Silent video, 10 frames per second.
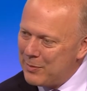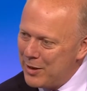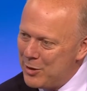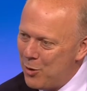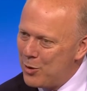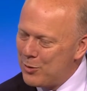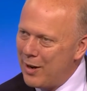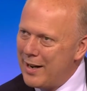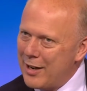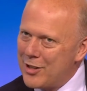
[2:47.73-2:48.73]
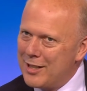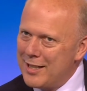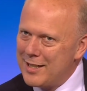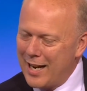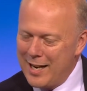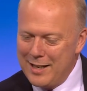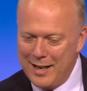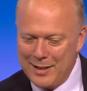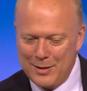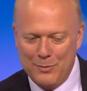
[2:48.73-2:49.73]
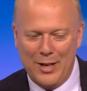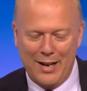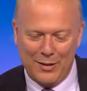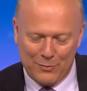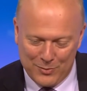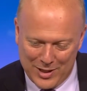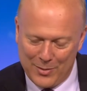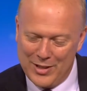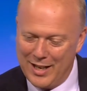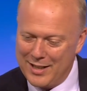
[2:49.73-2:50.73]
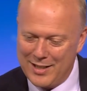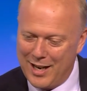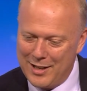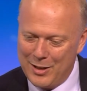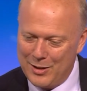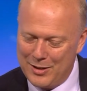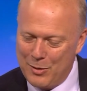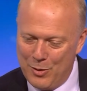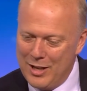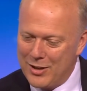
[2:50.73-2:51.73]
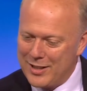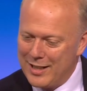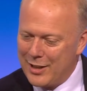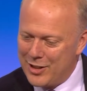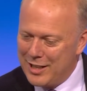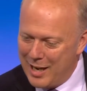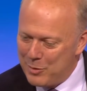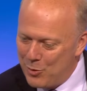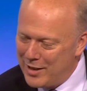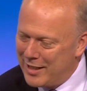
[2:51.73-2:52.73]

But nor do I actually say, as we're hearing from some on the other side, that we lost the election. Labour won